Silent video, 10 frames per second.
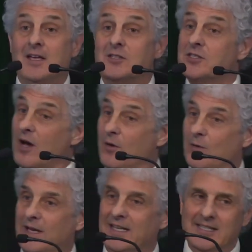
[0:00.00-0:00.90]

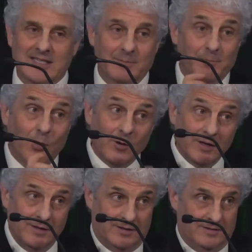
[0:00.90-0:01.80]
So it is
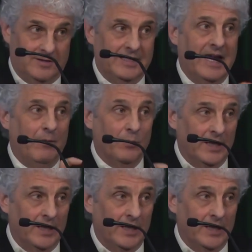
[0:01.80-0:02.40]
important that